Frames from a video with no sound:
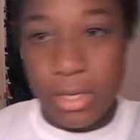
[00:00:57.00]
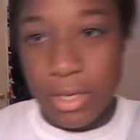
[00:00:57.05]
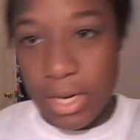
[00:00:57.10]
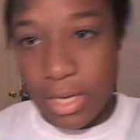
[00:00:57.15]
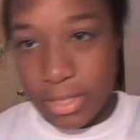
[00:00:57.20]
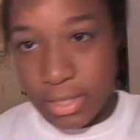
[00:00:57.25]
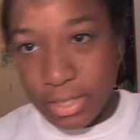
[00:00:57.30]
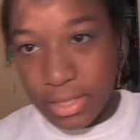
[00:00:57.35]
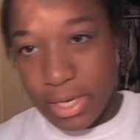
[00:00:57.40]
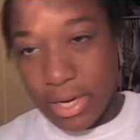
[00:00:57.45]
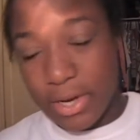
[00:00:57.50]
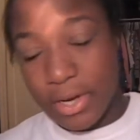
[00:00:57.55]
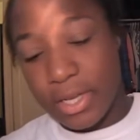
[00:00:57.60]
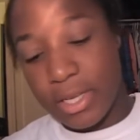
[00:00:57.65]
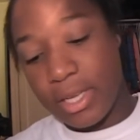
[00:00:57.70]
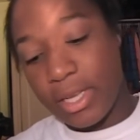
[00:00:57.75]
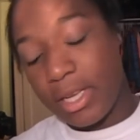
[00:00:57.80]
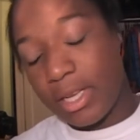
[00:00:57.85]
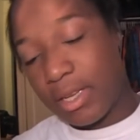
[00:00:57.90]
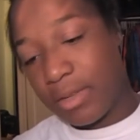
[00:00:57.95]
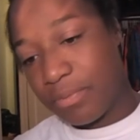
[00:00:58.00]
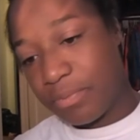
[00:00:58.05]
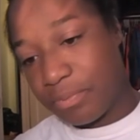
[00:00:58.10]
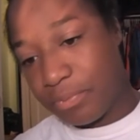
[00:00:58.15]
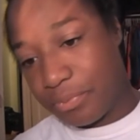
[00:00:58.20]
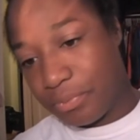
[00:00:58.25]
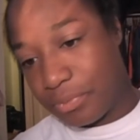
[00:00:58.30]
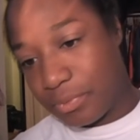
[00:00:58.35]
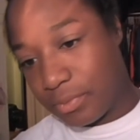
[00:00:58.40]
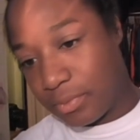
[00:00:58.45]
necessarily
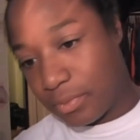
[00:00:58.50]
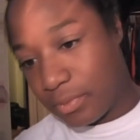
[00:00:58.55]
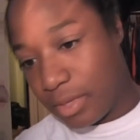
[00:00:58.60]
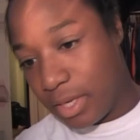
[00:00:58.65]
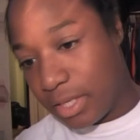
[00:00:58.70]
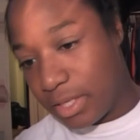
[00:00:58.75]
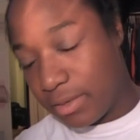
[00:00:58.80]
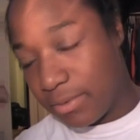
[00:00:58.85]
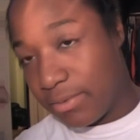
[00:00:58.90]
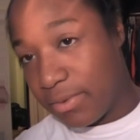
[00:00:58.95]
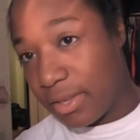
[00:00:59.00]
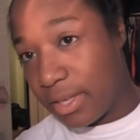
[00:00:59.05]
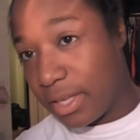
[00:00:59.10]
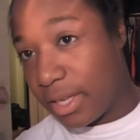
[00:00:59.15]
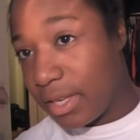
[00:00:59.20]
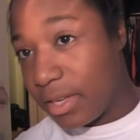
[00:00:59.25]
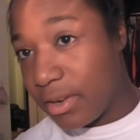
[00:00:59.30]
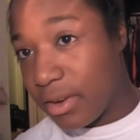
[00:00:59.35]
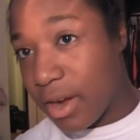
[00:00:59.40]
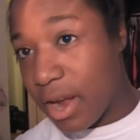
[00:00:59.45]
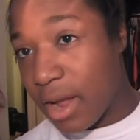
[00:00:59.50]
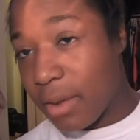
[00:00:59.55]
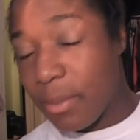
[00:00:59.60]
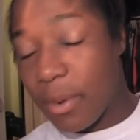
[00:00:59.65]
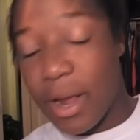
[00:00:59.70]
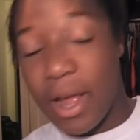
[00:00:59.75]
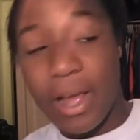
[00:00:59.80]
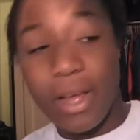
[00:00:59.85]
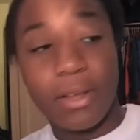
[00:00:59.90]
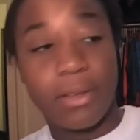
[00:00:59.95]
need to fill in your
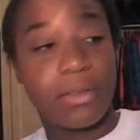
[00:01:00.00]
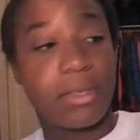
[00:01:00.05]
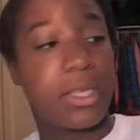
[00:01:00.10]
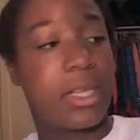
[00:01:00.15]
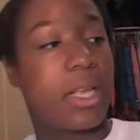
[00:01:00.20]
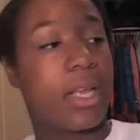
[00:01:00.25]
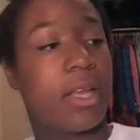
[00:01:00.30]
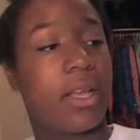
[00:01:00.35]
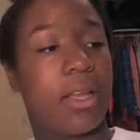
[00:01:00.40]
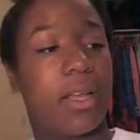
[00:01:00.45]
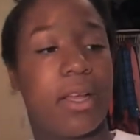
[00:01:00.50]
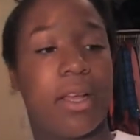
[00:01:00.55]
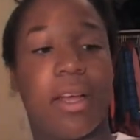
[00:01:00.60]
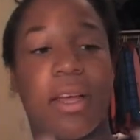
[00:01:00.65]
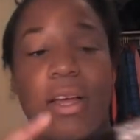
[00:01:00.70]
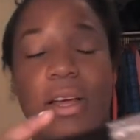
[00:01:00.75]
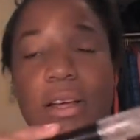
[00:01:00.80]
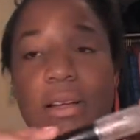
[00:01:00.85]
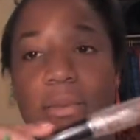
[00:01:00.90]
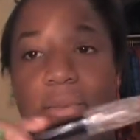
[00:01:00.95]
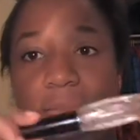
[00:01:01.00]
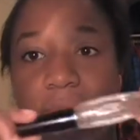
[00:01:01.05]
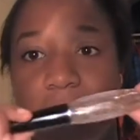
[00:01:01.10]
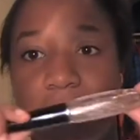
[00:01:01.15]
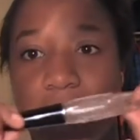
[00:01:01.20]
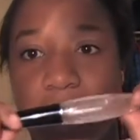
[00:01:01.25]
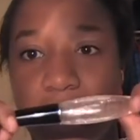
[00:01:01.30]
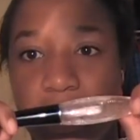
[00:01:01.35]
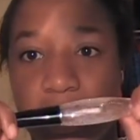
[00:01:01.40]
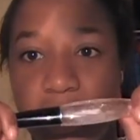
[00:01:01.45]
eyebrows,
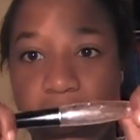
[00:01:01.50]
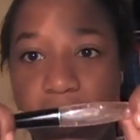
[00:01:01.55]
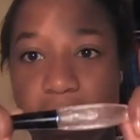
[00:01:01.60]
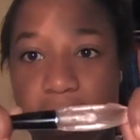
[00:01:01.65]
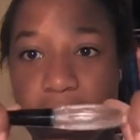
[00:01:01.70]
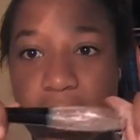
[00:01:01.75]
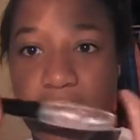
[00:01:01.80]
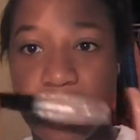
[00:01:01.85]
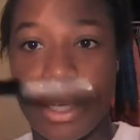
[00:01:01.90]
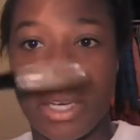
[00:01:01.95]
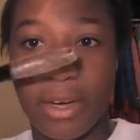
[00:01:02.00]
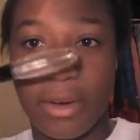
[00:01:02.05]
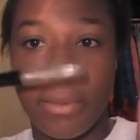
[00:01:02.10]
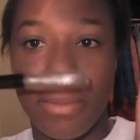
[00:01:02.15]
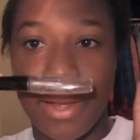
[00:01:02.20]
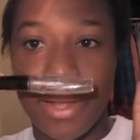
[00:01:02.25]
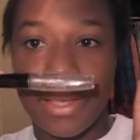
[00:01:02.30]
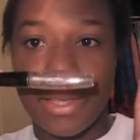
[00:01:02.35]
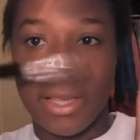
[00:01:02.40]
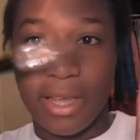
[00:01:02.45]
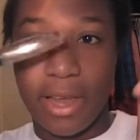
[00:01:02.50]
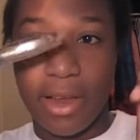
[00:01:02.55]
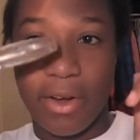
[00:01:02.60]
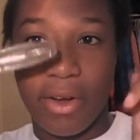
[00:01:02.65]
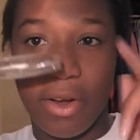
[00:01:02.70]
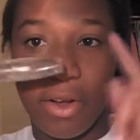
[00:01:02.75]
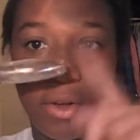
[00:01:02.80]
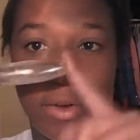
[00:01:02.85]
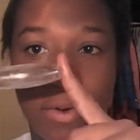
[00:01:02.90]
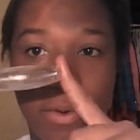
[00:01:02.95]
a clear
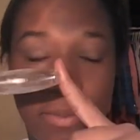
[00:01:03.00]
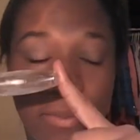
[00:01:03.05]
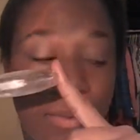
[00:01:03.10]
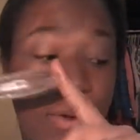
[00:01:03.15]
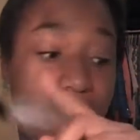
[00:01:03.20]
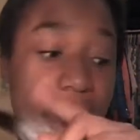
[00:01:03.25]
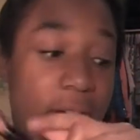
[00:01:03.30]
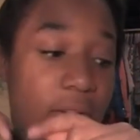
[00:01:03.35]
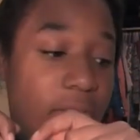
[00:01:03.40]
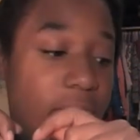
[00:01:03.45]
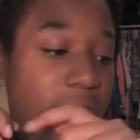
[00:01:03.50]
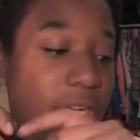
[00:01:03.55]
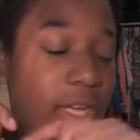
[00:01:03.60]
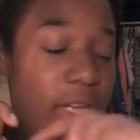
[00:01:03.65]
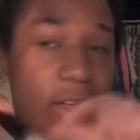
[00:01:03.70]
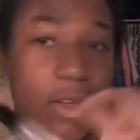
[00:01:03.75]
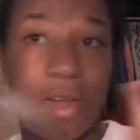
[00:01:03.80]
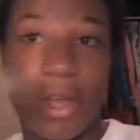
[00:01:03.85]
mascara or a brow gel,